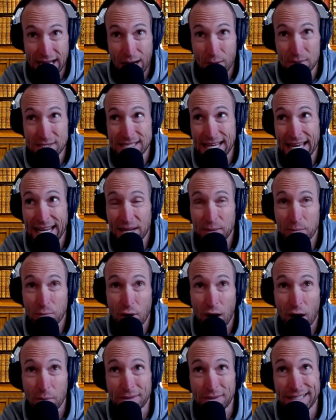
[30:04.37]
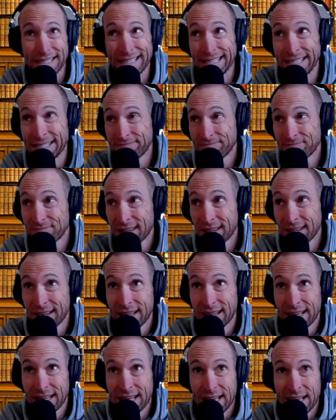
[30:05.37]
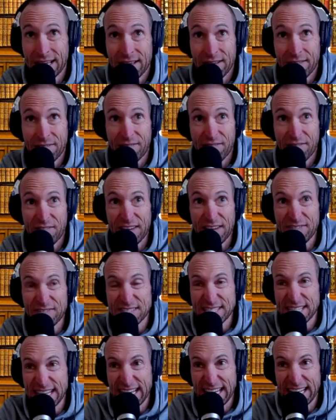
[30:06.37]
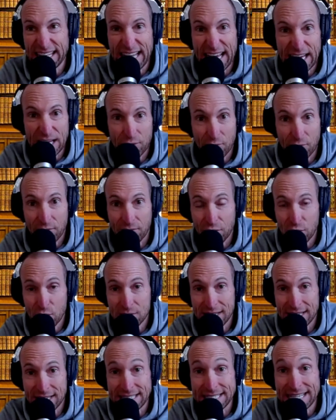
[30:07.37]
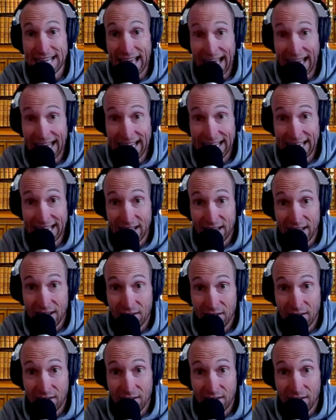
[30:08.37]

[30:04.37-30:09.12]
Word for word: I was getting probably 15 negative reviews a day